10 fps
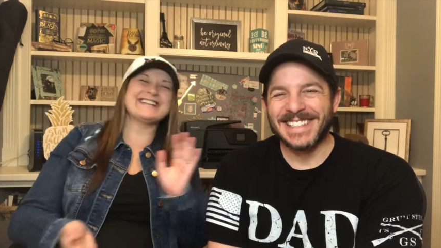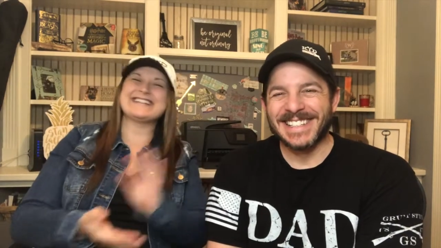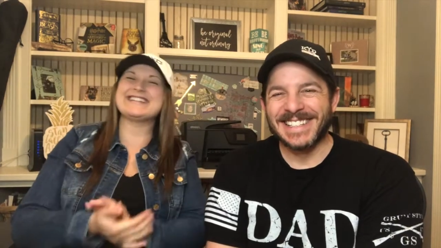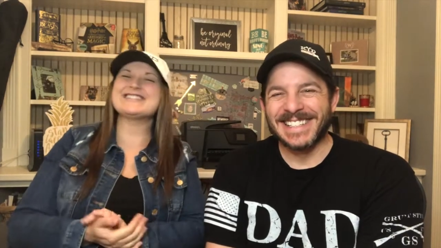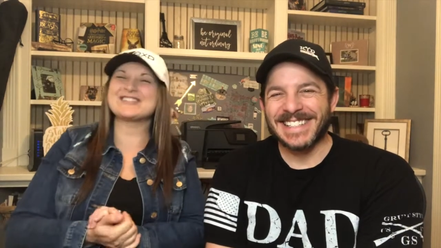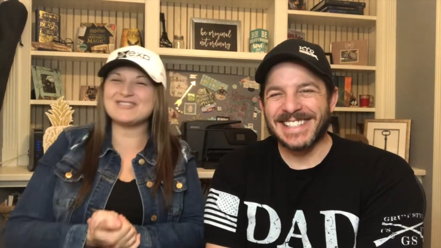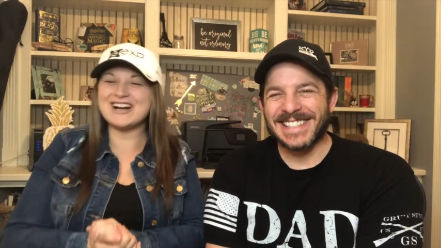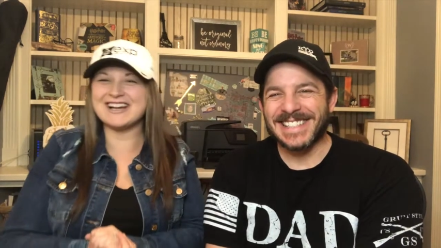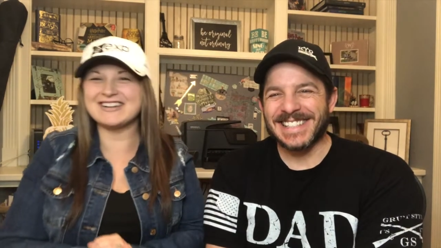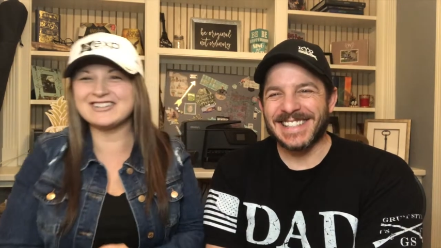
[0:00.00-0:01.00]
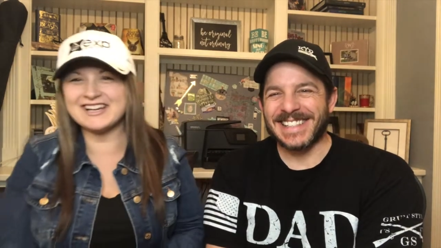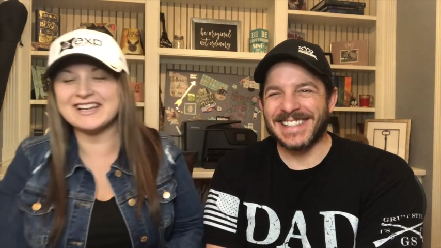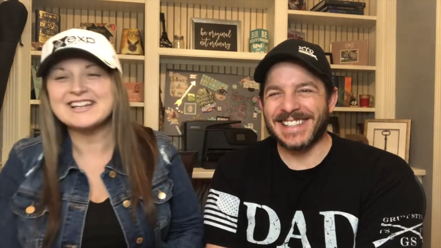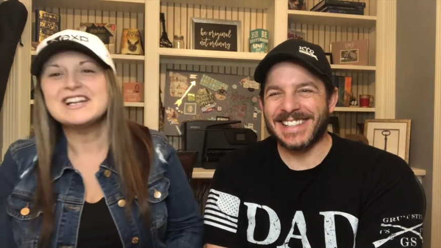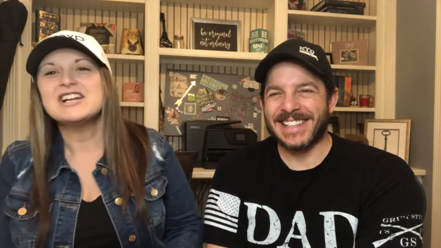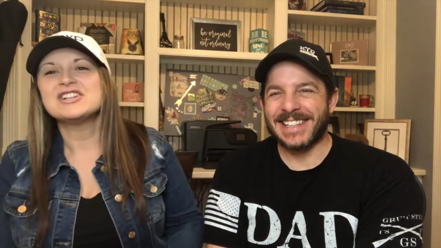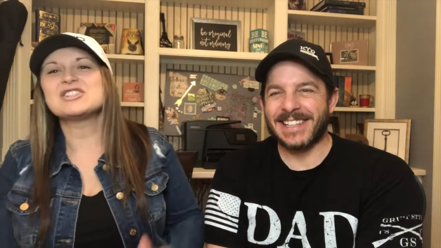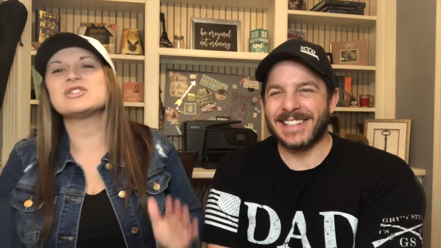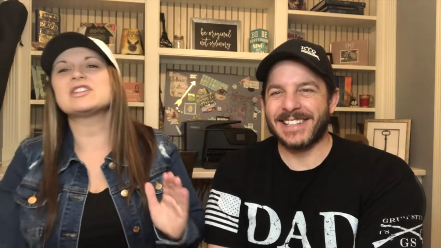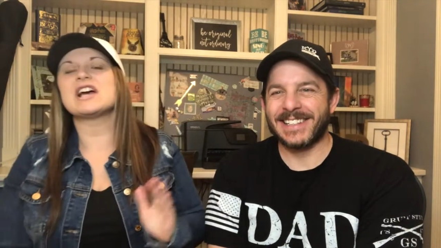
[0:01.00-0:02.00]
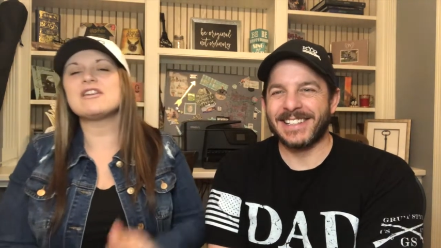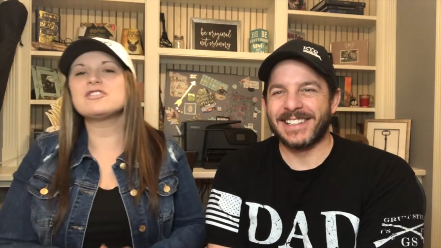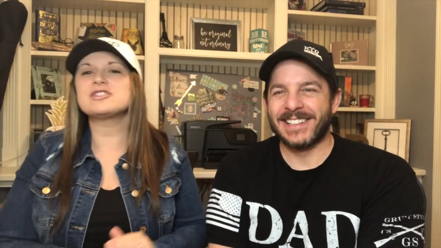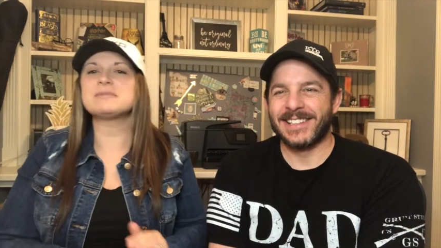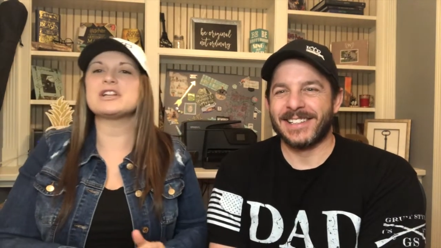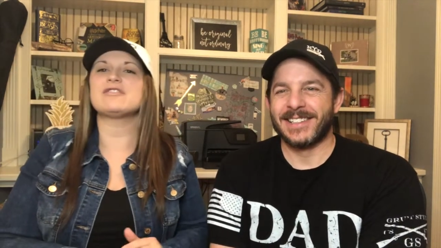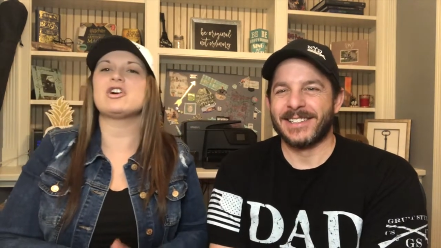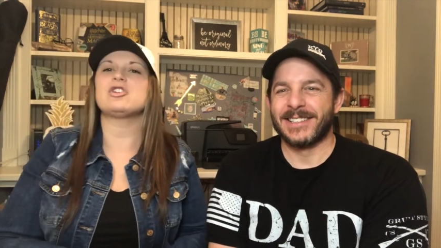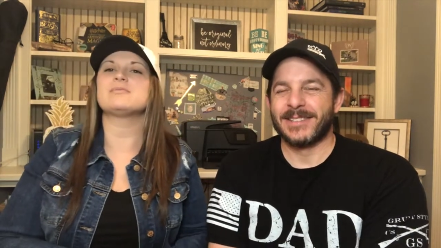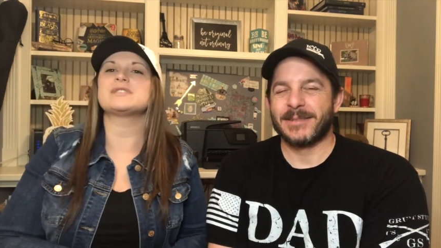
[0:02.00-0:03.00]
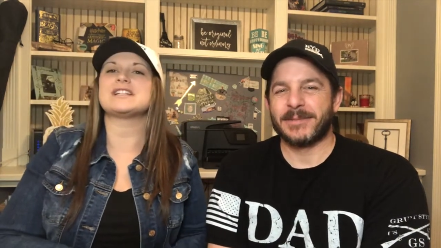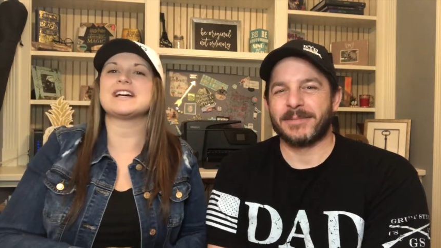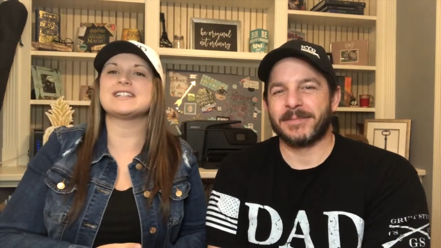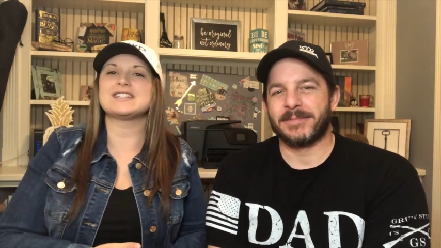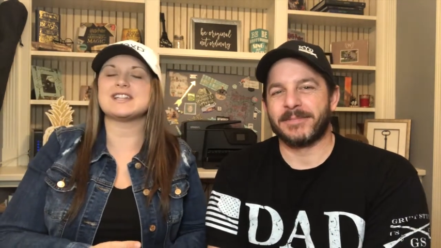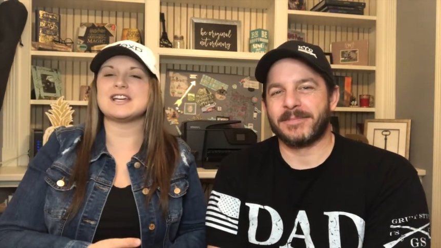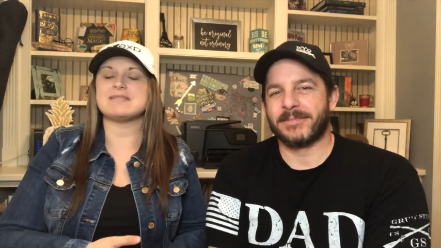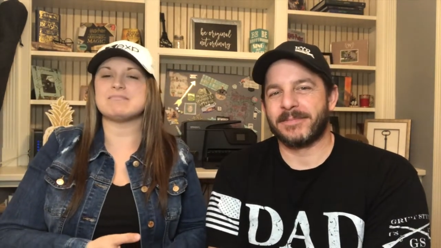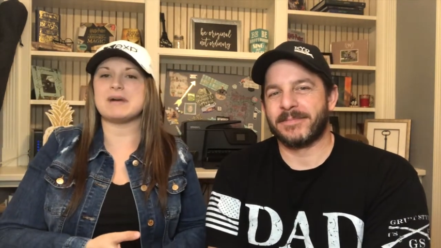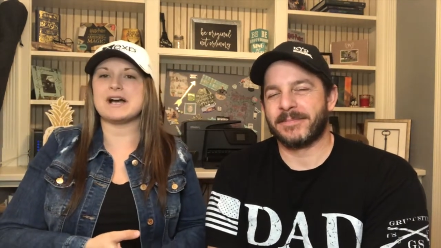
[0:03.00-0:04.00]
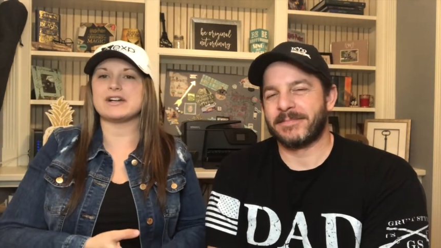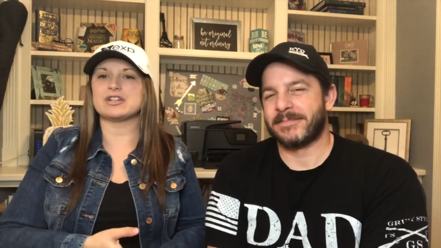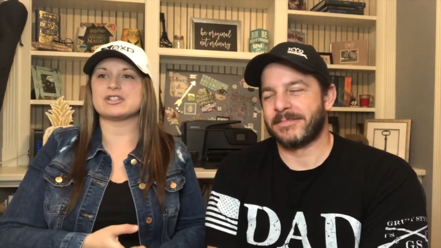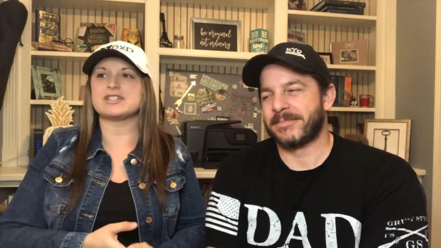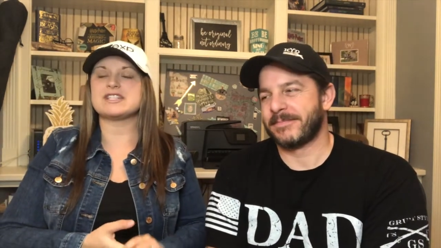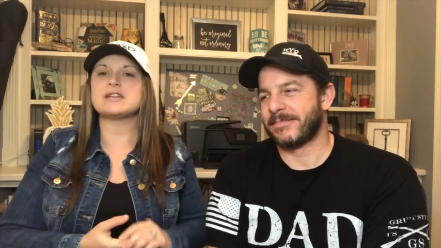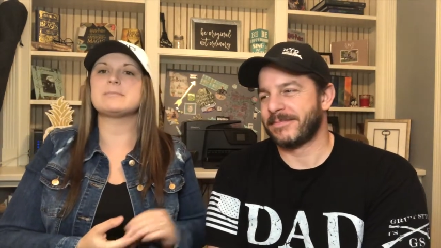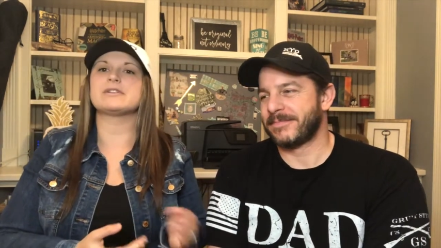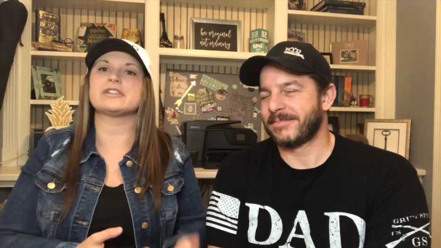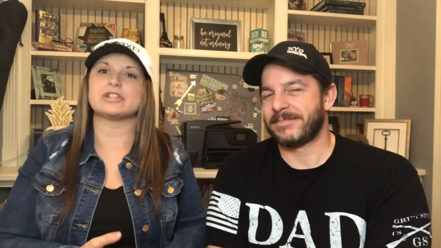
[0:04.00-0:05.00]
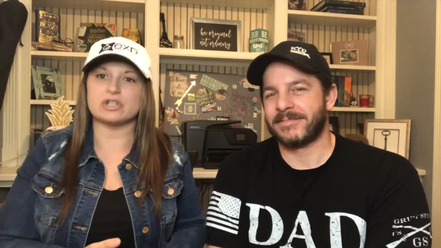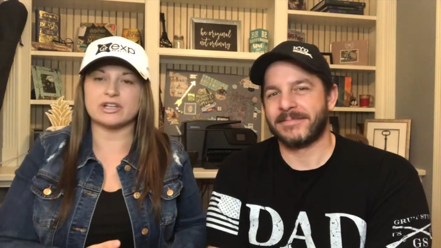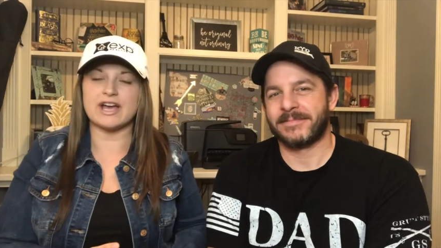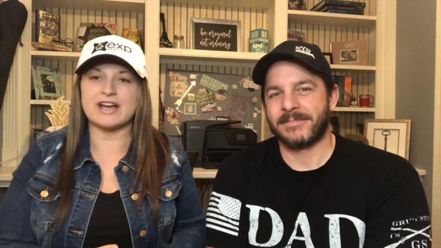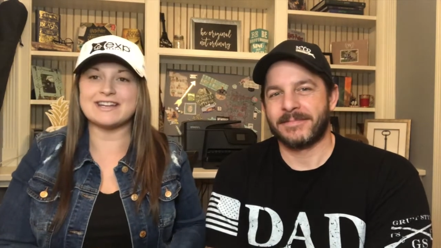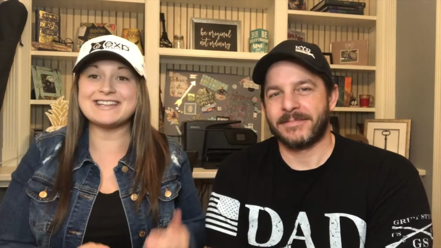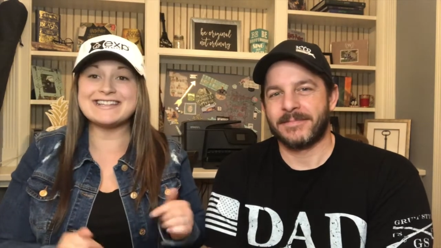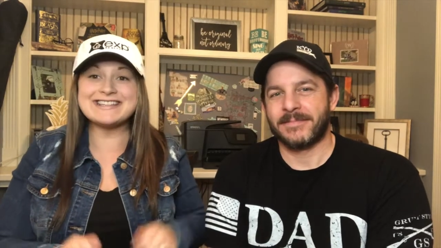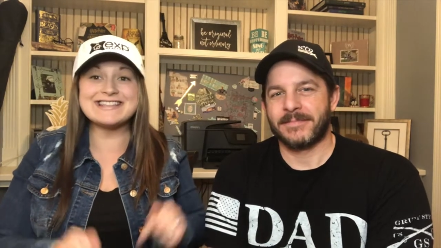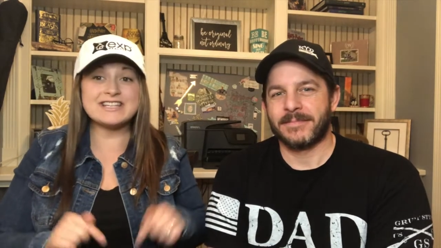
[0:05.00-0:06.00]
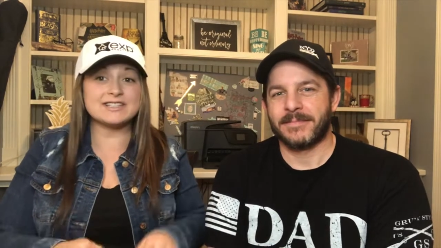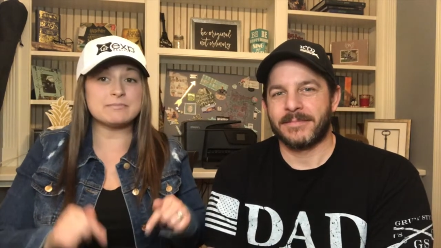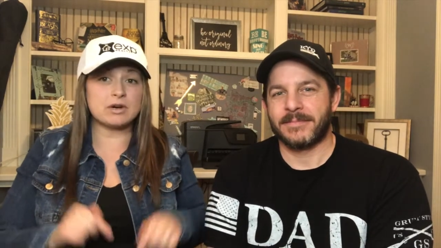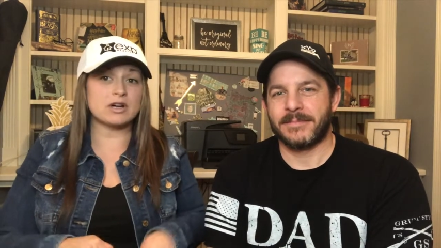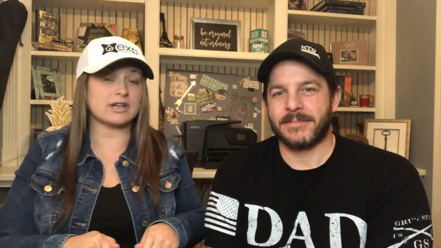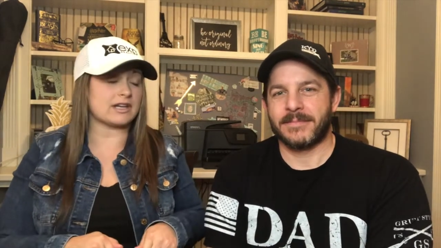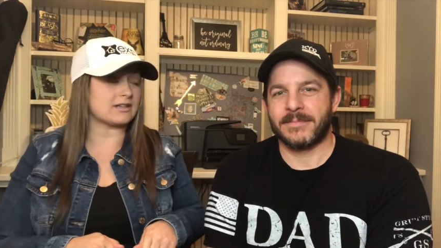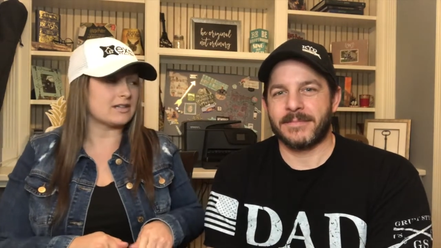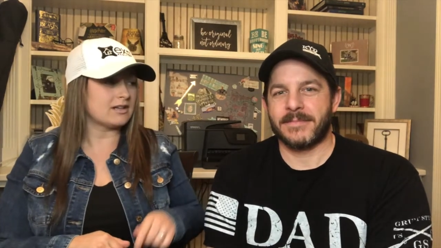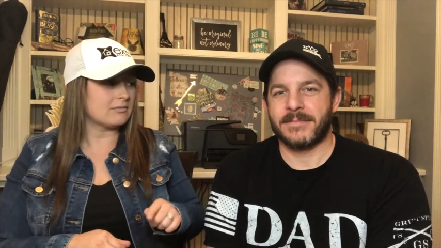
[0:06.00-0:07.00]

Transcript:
Speaker 1: and here's why. Okay, so the average amount of homes that I'd say buyers typically look at in this market,